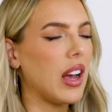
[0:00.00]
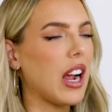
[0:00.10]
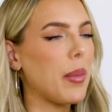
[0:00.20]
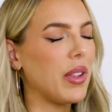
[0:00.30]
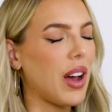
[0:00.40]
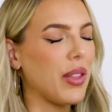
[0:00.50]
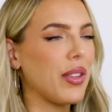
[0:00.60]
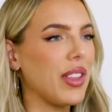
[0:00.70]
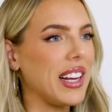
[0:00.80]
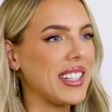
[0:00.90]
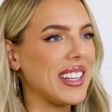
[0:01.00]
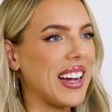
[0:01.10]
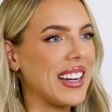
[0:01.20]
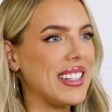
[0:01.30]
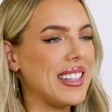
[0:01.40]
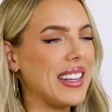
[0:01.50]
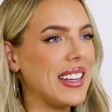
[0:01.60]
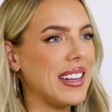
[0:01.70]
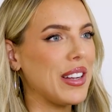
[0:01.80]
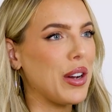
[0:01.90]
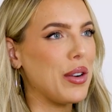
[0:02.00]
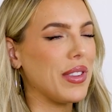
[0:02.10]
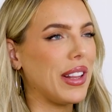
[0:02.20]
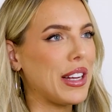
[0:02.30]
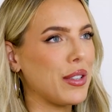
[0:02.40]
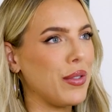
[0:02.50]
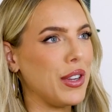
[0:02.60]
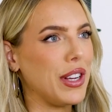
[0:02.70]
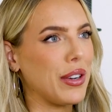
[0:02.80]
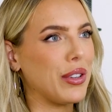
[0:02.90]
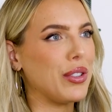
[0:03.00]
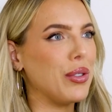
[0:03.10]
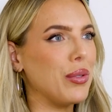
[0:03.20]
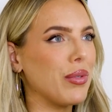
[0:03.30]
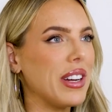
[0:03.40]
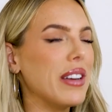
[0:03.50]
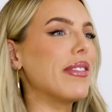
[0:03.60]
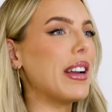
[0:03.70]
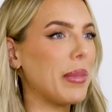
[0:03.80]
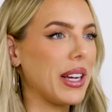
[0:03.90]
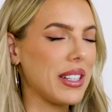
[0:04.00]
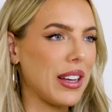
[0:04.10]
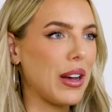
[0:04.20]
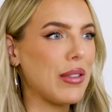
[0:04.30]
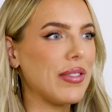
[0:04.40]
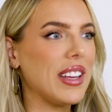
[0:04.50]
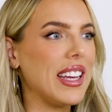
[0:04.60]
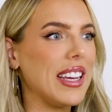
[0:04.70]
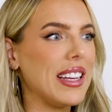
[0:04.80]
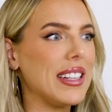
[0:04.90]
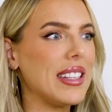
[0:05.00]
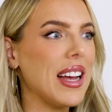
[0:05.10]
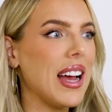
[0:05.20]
A couple of other things that I did over the last few years to reinvent myself is